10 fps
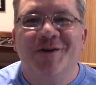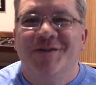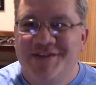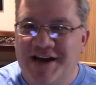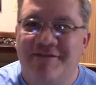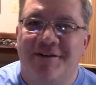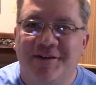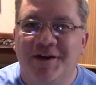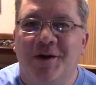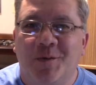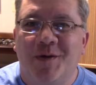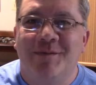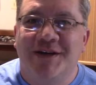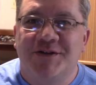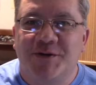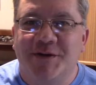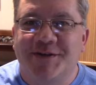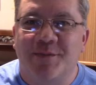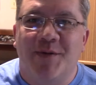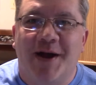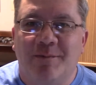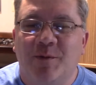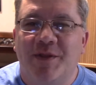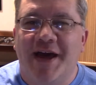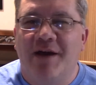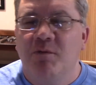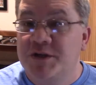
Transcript: you're definitely going to want to make sure it's compatible with that,